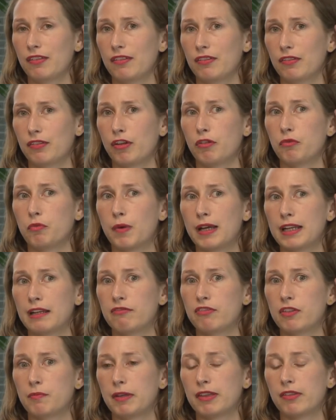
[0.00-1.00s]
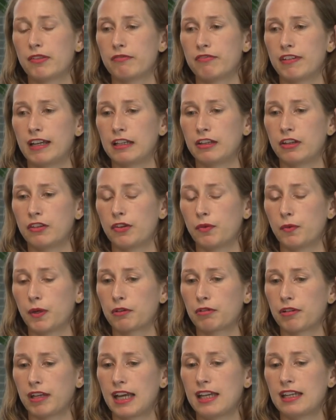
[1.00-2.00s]
so one of the bits of value that we're
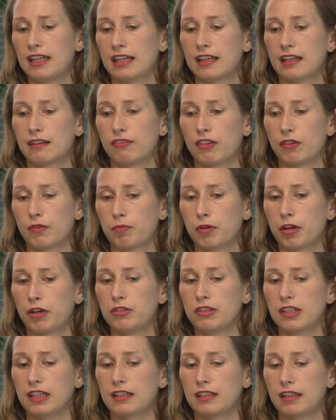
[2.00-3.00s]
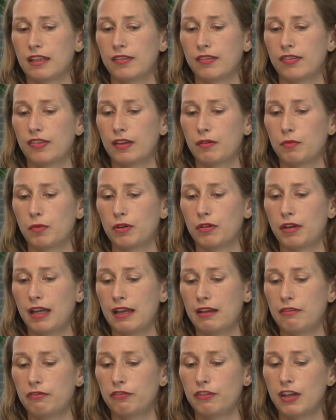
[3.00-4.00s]
creating out of this project is that we'll
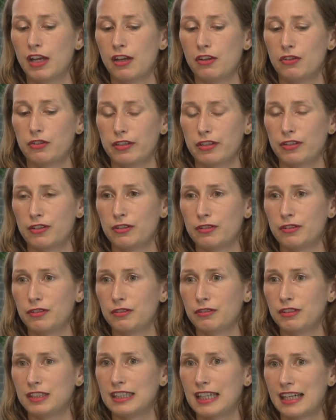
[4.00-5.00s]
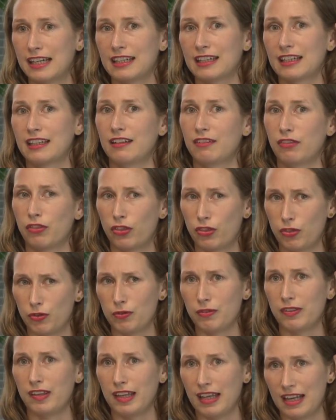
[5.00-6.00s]
have two young and
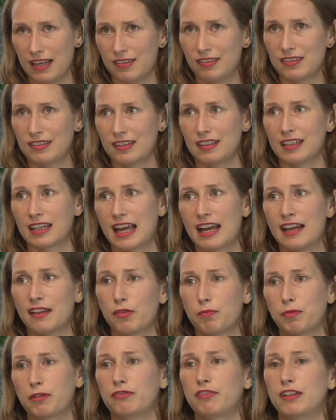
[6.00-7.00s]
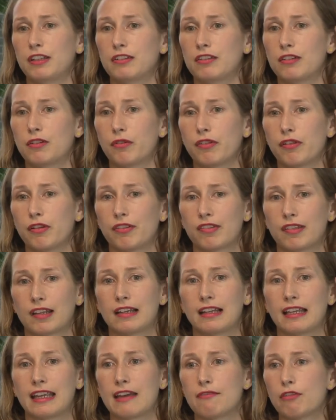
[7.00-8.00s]
enthusiastic arts professionals who
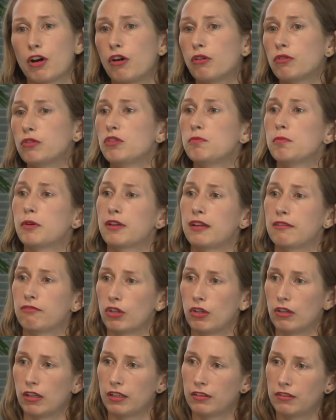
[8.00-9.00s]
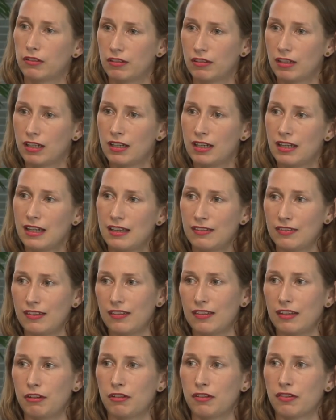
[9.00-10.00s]
suddenly have a whole new body of knowledge
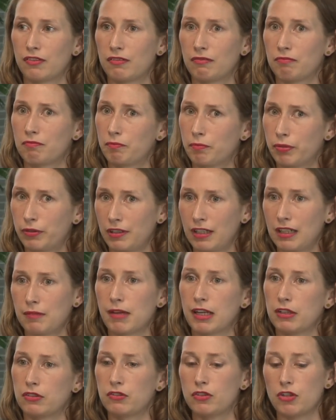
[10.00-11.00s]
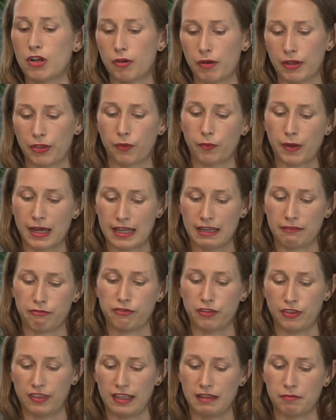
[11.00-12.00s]
that there is pretty much no other way
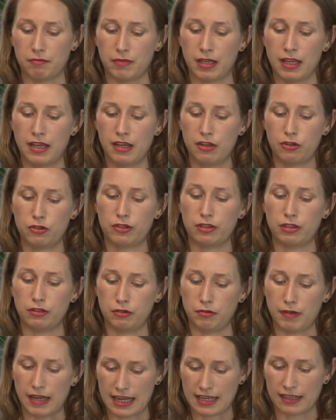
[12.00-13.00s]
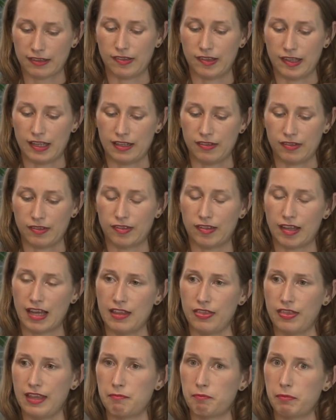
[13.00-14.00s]
for them to access
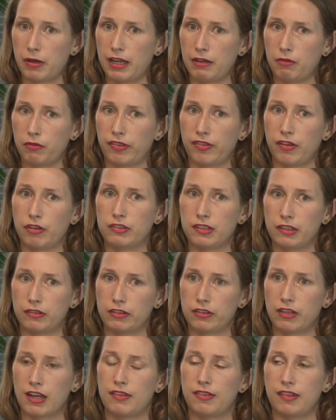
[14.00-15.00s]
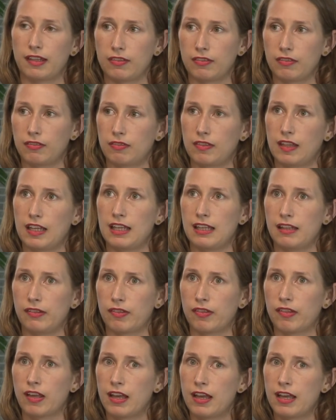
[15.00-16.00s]
and that by also digitising
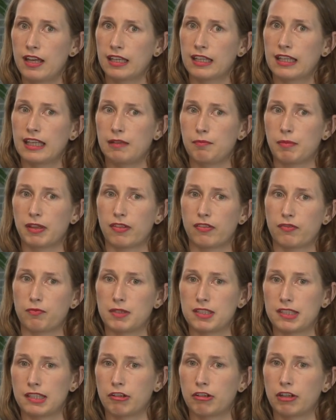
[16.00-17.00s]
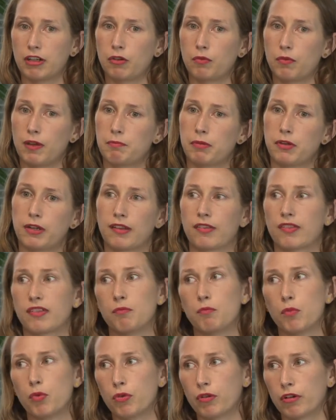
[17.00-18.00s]
these key bits of material we're putting
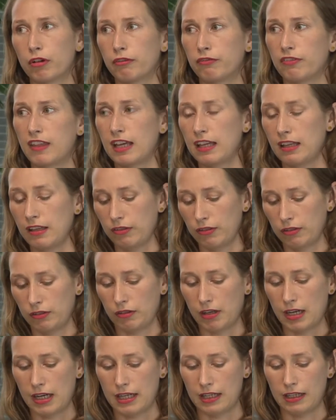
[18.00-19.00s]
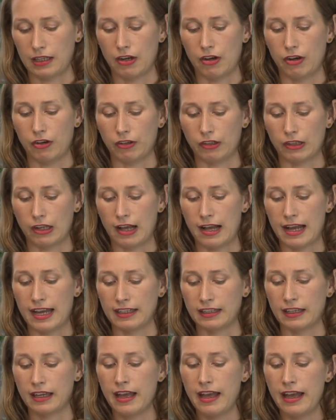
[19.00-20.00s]
some more of that history online.